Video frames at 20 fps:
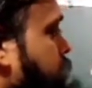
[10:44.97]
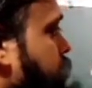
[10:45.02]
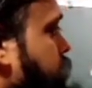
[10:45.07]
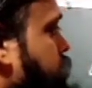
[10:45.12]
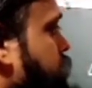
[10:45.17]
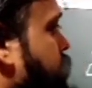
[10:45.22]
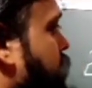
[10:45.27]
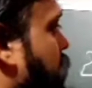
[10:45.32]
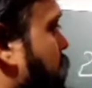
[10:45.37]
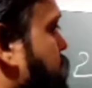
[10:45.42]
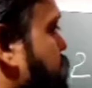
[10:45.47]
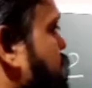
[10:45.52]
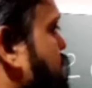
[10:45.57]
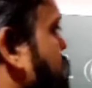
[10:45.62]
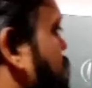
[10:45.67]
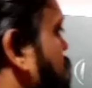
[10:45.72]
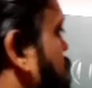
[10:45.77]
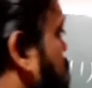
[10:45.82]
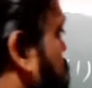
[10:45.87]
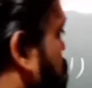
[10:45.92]
So you have to
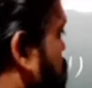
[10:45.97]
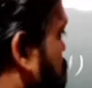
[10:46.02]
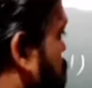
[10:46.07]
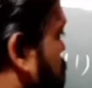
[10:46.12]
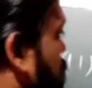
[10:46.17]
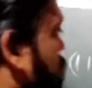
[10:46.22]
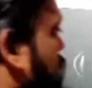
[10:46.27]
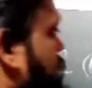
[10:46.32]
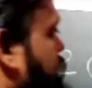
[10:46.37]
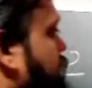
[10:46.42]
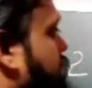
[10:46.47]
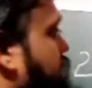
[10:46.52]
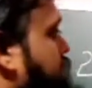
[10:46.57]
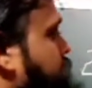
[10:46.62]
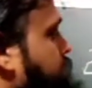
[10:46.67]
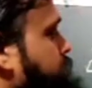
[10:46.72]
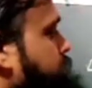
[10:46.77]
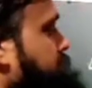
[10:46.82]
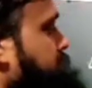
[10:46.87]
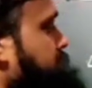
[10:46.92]
multiply r for
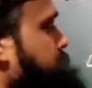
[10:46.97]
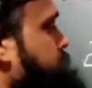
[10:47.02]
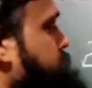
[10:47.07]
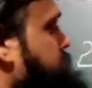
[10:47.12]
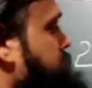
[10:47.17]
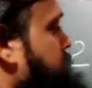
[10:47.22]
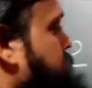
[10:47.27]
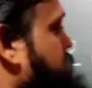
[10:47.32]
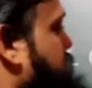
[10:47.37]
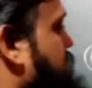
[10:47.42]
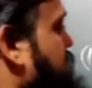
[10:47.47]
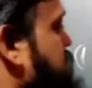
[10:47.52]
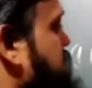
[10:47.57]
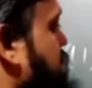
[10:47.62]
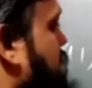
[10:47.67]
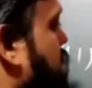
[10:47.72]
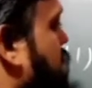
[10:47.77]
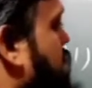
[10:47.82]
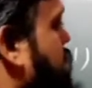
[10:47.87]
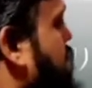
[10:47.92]
2 times, means
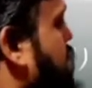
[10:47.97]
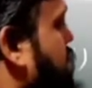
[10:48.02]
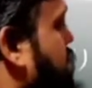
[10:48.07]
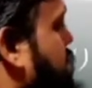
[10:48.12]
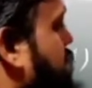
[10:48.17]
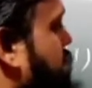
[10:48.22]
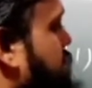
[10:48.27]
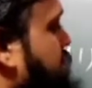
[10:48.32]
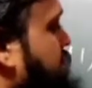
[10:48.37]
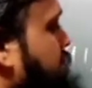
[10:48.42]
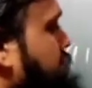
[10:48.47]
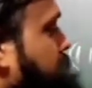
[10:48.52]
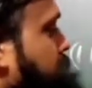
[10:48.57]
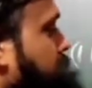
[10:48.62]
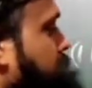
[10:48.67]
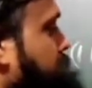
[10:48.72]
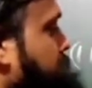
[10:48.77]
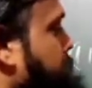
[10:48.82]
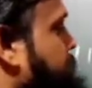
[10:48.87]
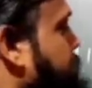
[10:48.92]
r multiplied by r.